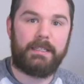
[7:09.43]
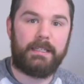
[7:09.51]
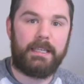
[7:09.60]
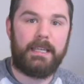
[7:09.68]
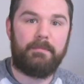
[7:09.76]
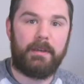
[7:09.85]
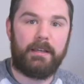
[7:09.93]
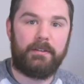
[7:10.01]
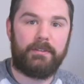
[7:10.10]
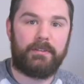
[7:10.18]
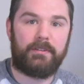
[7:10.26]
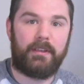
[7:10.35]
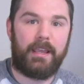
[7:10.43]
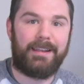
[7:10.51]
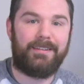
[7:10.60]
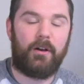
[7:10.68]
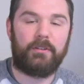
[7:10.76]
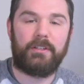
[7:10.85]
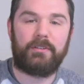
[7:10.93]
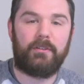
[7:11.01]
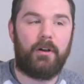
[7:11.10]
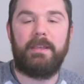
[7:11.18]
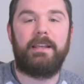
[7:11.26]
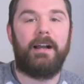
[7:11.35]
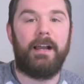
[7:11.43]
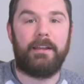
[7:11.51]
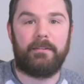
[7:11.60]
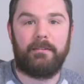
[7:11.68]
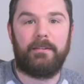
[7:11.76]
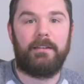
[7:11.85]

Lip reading: to emails, and just be kind.